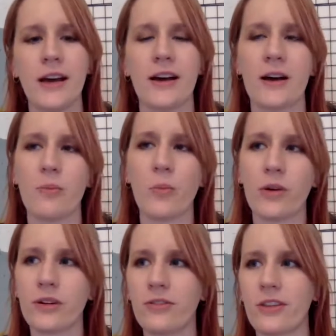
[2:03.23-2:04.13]

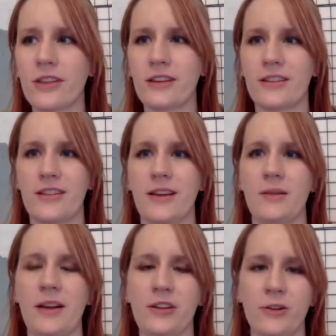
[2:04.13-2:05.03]
One of the things
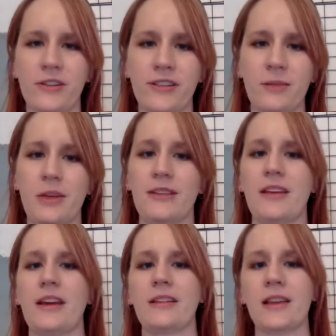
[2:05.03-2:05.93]
that you'll see me
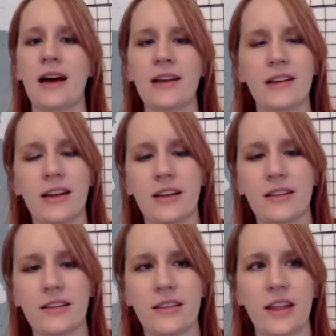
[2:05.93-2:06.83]
say a lot
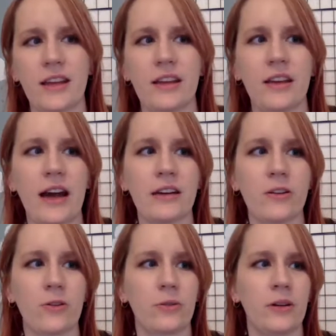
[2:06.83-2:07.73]
is that I
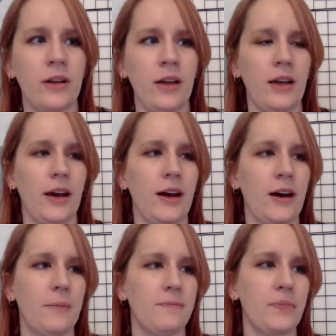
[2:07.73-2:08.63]
don't
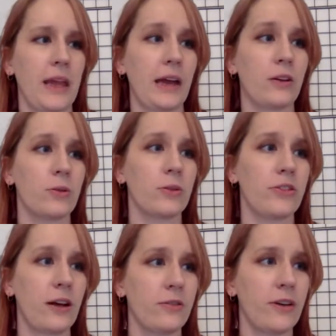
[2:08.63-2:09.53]

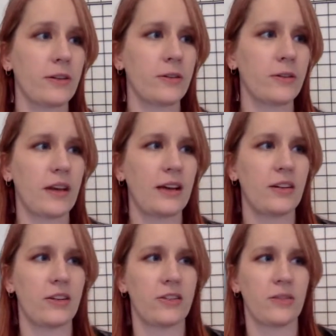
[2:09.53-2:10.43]
sell funnels. I
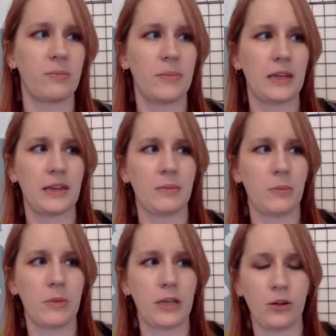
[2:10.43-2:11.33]
just make
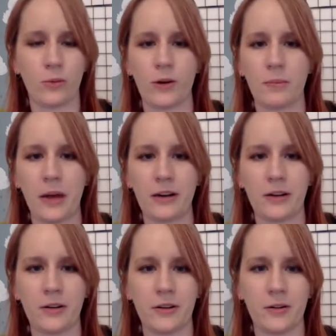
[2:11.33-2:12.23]
them either work
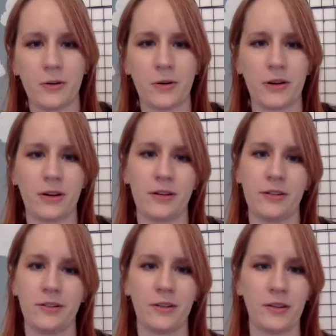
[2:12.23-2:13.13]
better or
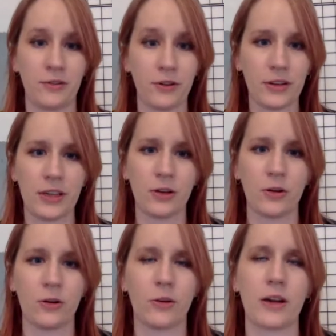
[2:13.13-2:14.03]
differently
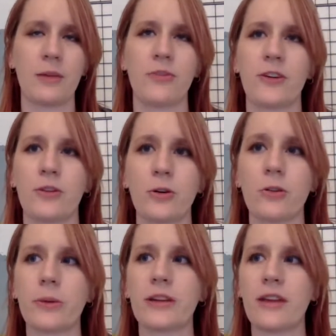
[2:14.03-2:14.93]
or aim for different
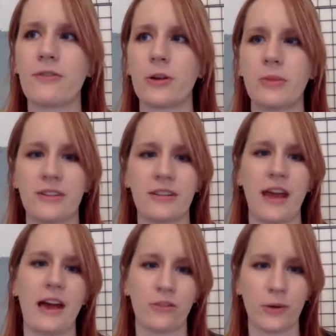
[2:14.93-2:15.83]
goals because every business
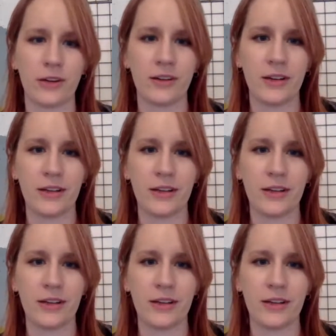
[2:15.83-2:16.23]
has one